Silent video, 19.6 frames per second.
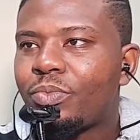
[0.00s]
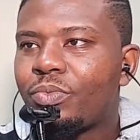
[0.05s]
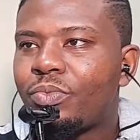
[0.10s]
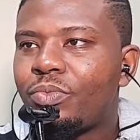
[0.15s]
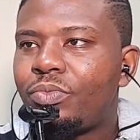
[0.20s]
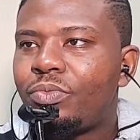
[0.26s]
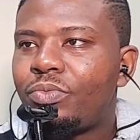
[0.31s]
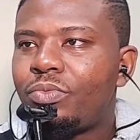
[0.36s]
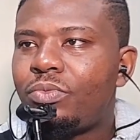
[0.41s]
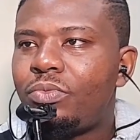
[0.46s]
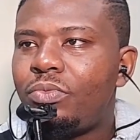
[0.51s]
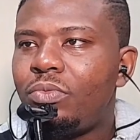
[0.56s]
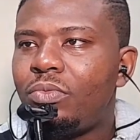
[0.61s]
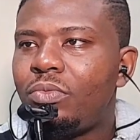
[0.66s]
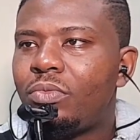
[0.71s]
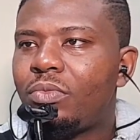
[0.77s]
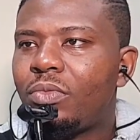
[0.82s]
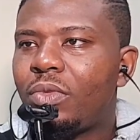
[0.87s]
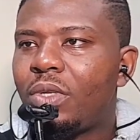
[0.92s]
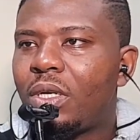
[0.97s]

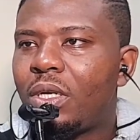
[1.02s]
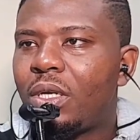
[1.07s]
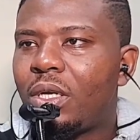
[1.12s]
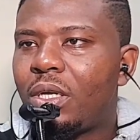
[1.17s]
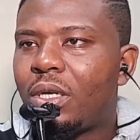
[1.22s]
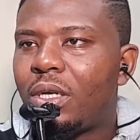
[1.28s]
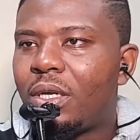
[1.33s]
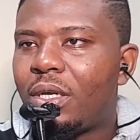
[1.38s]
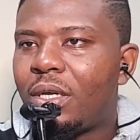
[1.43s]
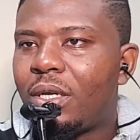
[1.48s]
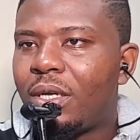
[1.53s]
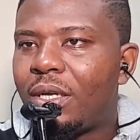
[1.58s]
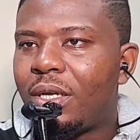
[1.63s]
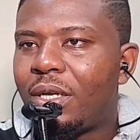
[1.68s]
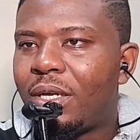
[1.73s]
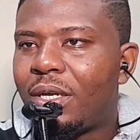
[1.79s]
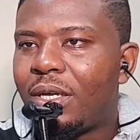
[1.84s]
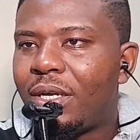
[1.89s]
Nobody speaks.